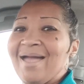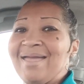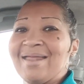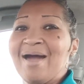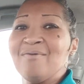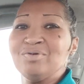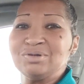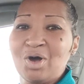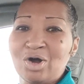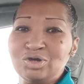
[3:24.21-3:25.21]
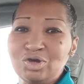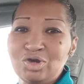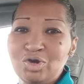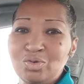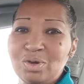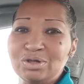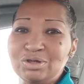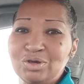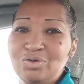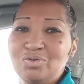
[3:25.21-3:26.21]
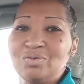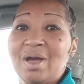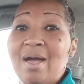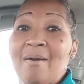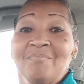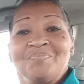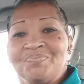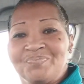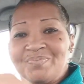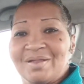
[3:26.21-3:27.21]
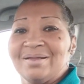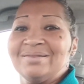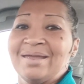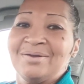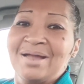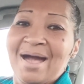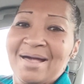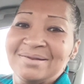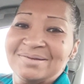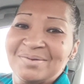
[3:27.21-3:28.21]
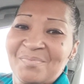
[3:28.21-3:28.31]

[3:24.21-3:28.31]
And I will talk to you soon. Later, guys.